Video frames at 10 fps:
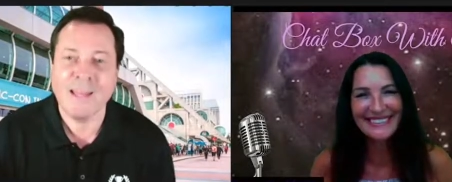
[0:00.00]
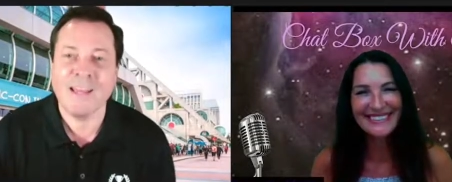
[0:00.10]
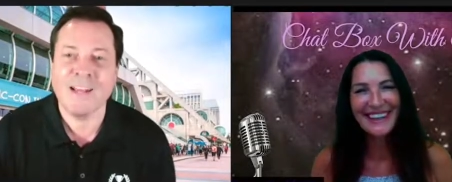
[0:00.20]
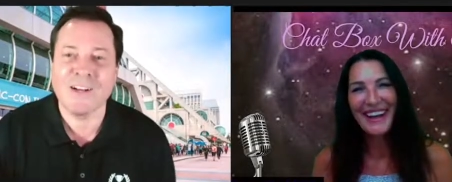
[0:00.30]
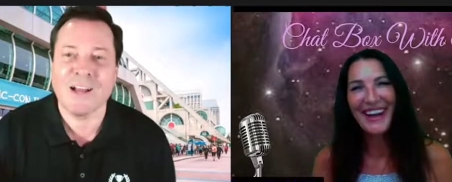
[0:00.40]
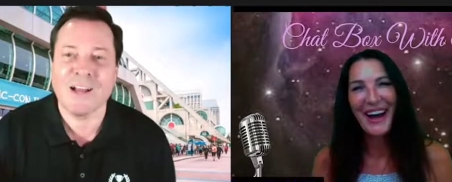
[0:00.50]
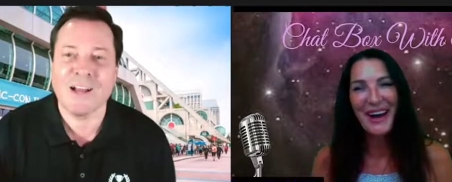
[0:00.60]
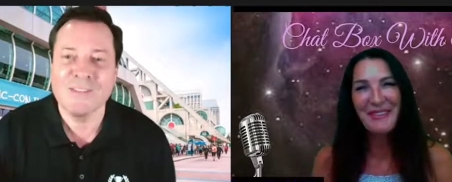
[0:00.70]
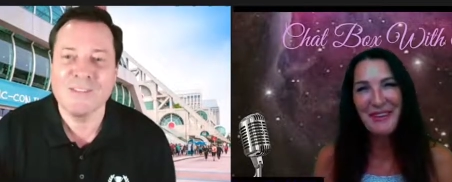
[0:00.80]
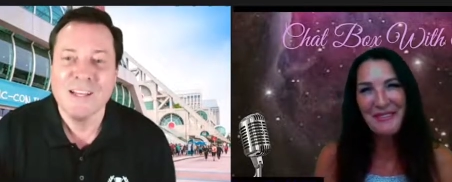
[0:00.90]
Speaker 1: yeah,
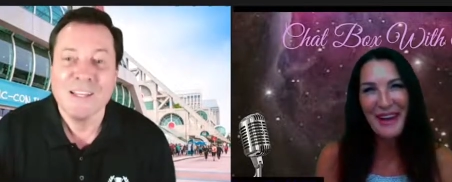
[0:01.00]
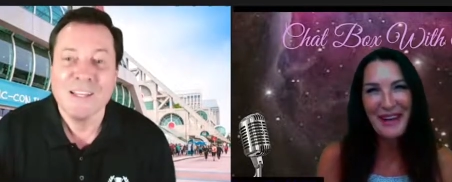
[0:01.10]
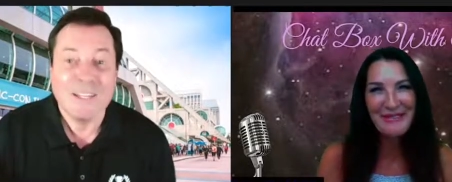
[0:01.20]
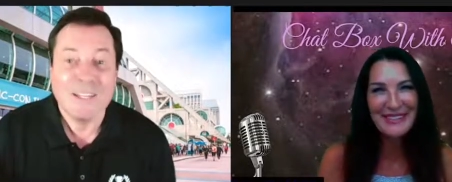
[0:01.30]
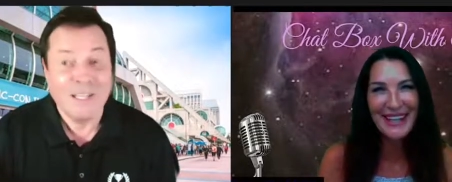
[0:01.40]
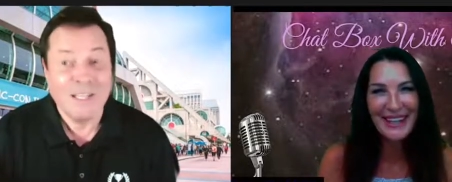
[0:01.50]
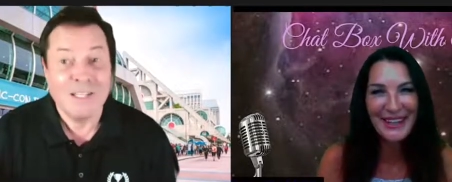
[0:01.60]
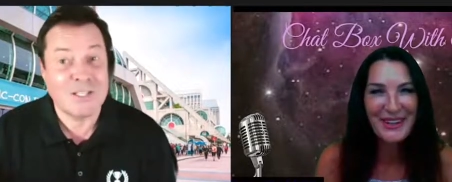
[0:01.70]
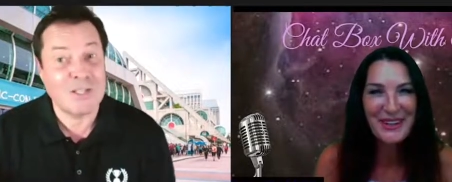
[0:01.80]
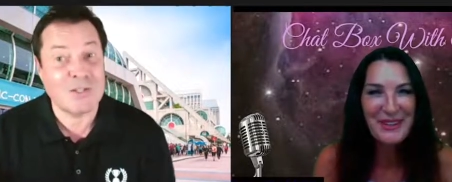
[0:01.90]
I'm not famous like
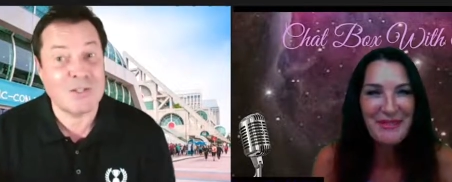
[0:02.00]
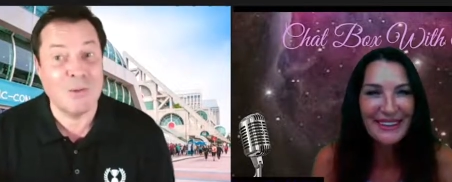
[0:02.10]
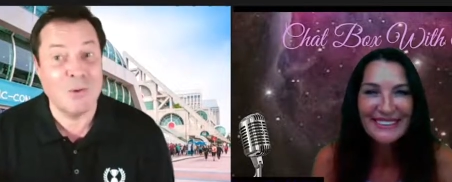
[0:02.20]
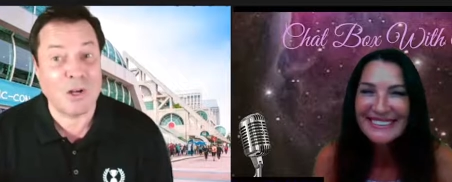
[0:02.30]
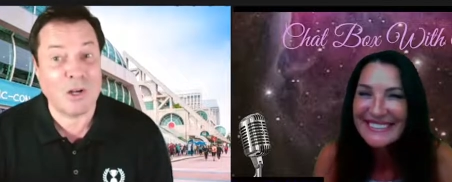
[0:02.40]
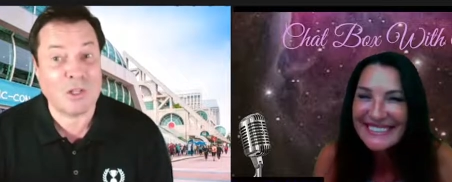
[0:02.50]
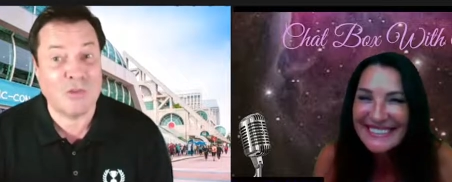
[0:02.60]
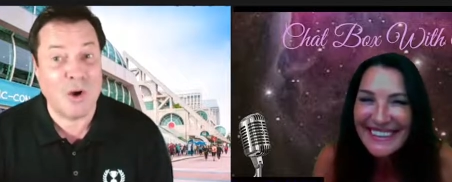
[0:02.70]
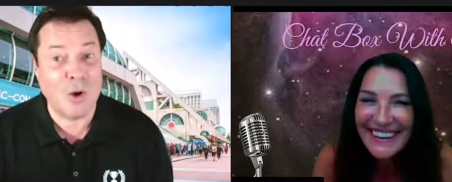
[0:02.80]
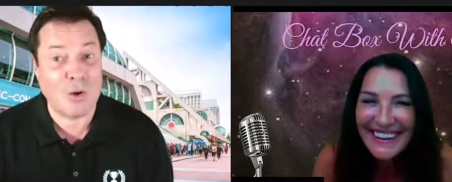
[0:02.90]
System you. It works,
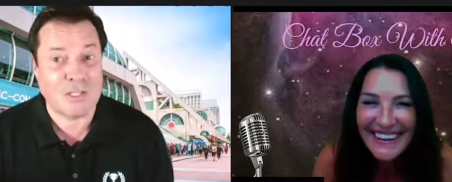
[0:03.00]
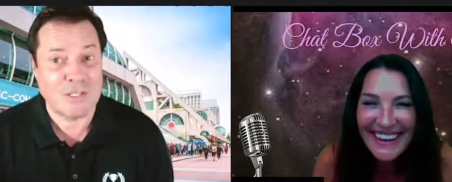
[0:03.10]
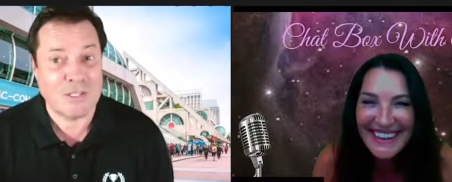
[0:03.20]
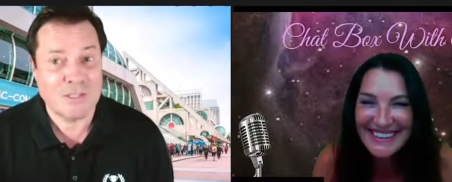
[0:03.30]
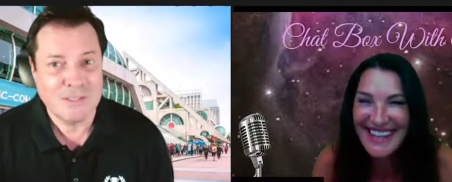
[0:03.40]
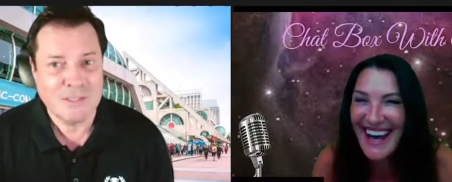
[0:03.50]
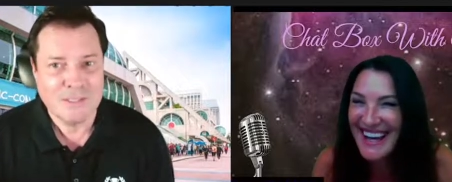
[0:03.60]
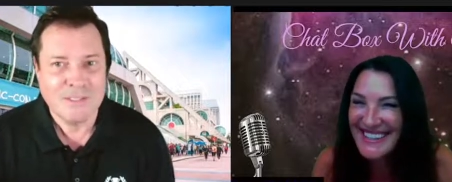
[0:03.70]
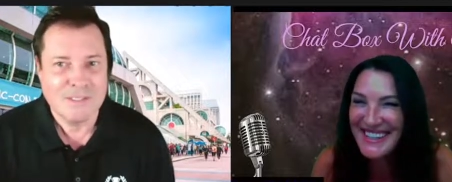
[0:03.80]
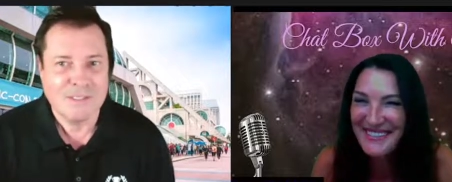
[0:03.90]
Speaker 2: folks.
Speaker 1: It
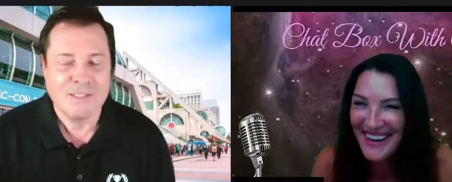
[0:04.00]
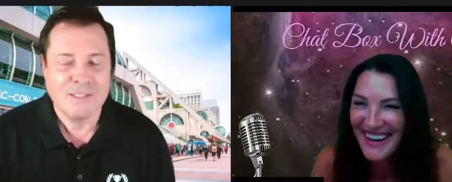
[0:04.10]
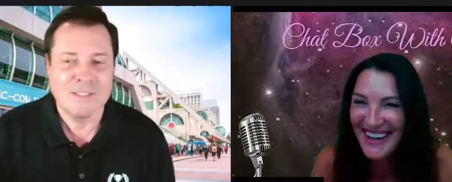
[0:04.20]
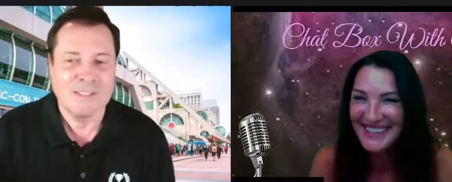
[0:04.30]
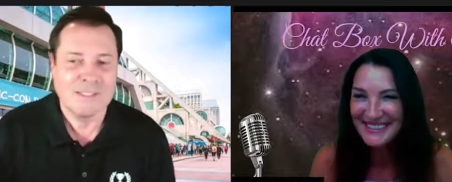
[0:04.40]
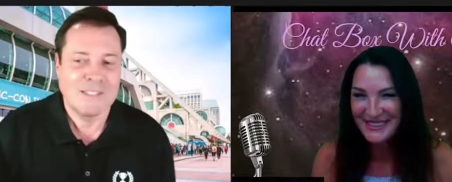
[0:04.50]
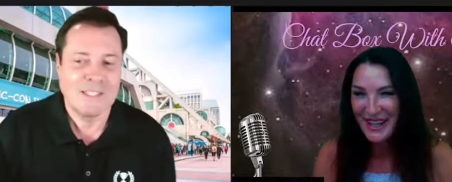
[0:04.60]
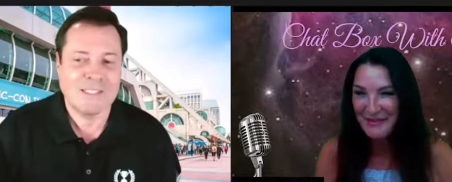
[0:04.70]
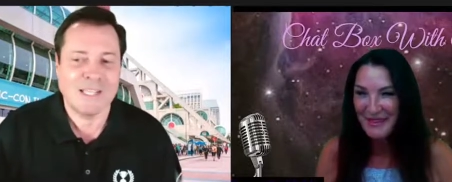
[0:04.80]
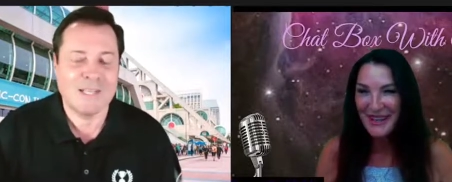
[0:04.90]
does. It works.
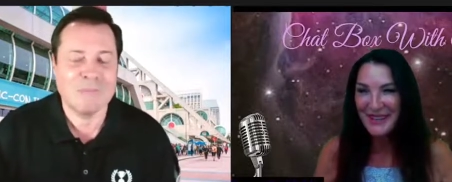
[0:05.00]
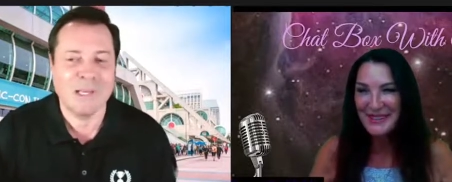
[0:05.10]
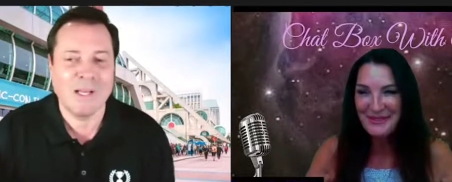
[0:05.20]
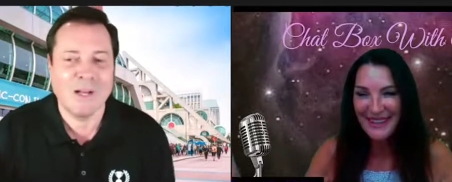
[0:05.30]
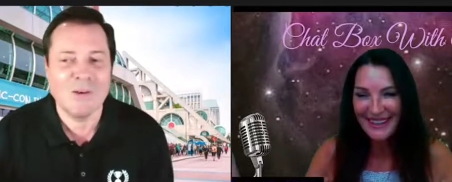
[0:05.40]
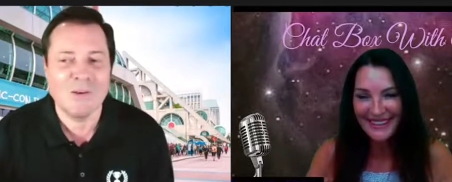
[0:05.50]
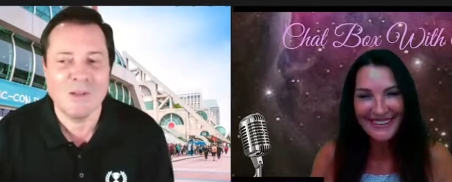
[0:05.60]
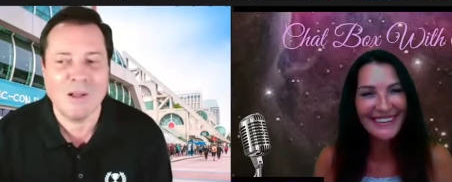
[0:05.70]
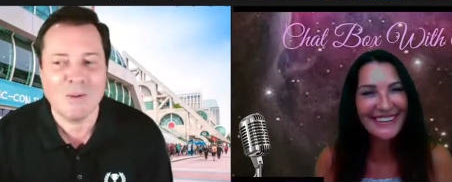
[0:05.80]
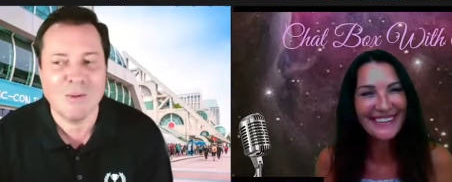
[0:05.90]
Comic cons work.
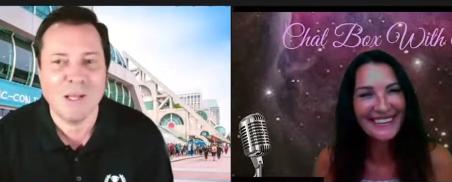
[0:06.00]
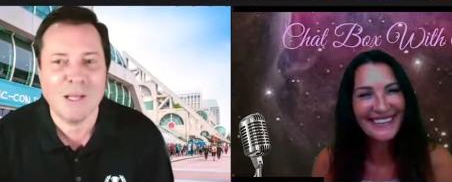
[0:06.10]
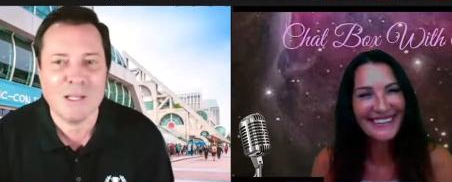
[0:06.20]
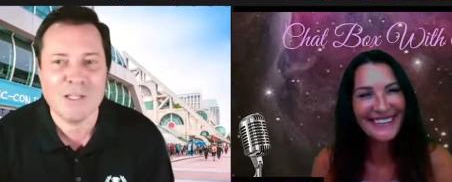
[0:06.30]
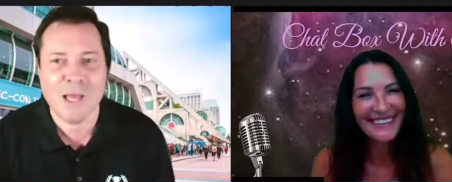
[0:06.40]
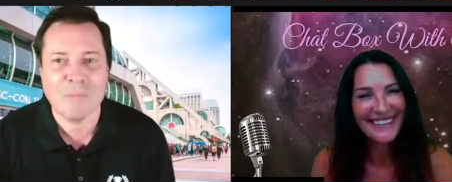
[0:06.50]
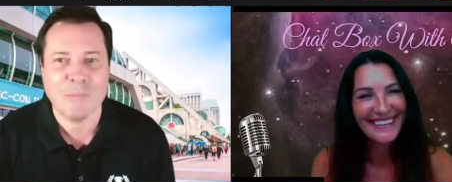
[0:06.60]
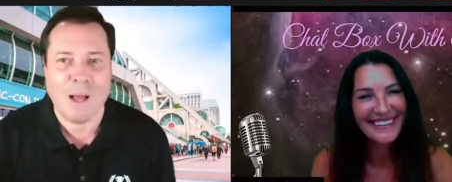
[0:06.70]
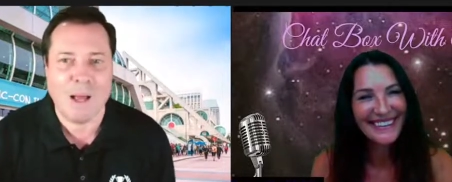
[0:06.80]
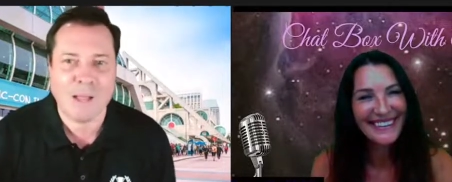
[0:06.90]
Speaker 2: all the way to
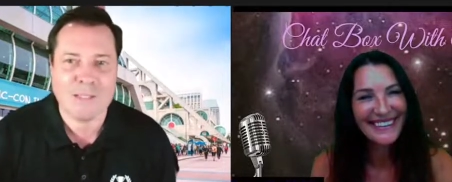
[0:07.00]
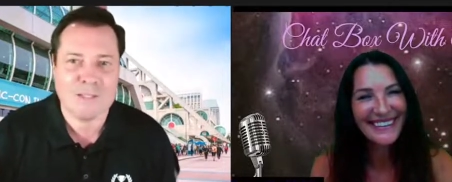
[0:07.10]
Chatbox.